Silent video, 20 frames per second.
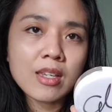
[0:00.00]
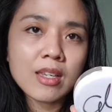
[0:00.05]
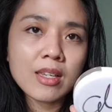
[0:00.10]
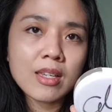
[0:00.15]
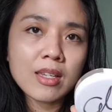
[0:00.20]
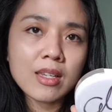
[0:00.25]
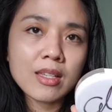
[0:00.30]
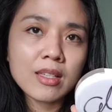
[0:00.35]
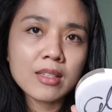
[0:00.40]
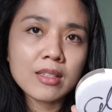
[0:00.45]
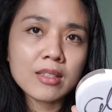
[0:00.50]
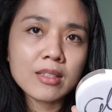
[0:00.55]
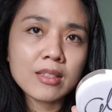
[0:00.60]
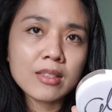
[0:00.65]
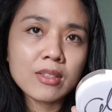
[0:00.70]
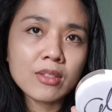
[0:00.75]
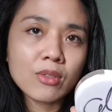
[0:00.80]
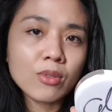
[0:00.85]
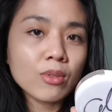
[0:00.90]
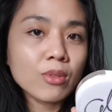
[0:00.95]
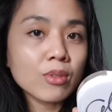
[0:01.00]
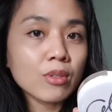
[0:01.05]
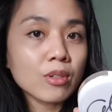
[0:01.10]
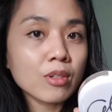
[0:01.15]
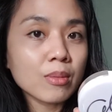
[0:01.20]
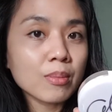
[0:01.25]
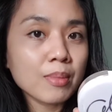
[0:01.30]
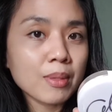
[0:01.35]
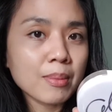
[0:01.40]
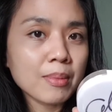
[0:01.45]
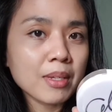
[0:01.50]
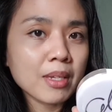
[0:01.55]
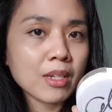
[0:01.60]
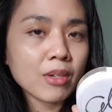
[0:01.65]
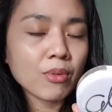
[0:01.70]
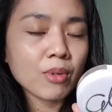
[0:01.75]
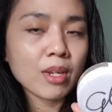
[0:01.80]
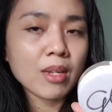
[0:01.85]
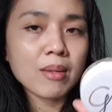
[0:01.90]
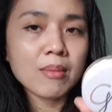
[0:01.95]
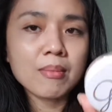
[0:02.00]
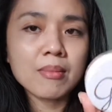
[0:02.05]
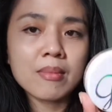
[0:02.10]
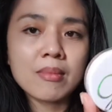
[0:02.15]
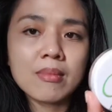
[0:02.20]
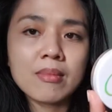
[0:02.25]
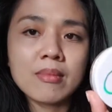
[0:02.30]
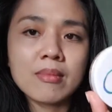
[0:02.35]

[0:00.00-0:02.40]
and or BB cream.